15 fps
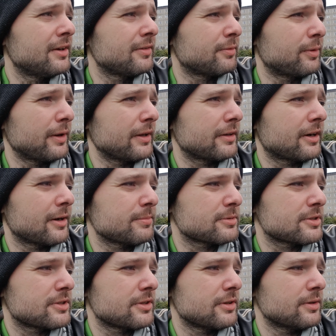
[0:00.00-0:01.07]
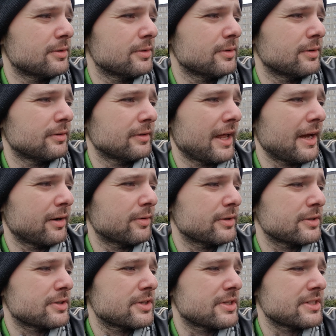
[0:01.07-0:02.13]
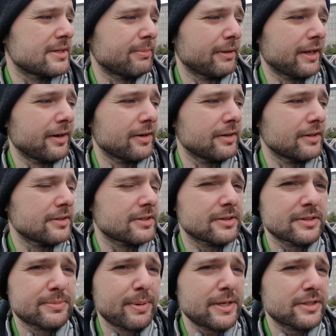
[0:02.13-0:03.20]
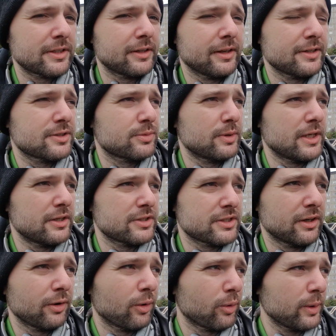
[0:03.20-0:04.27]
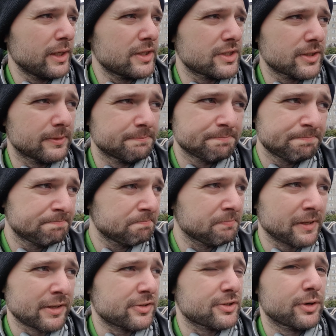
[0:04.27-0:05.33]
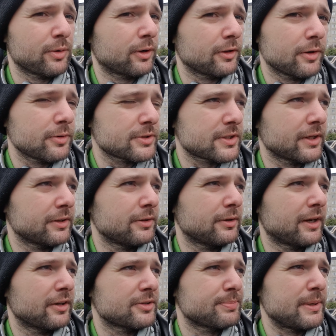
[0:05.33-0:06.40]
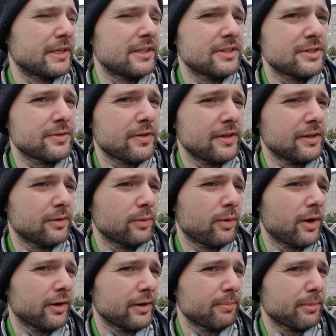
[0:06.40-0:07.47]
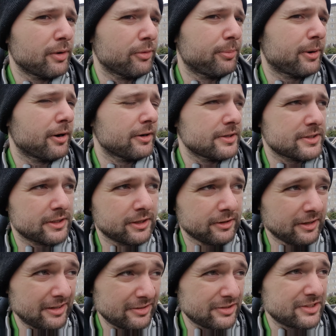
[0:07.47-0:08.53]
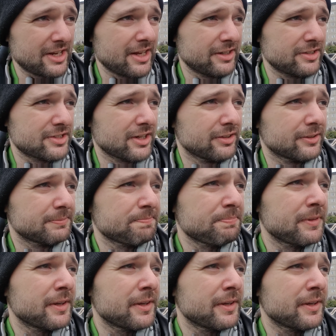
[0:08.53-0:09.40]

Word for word: when it comes to language similarities. It's basically like Swedish and Norwegian. It's so close that you can speak e either one, and both parties are going to understand each other.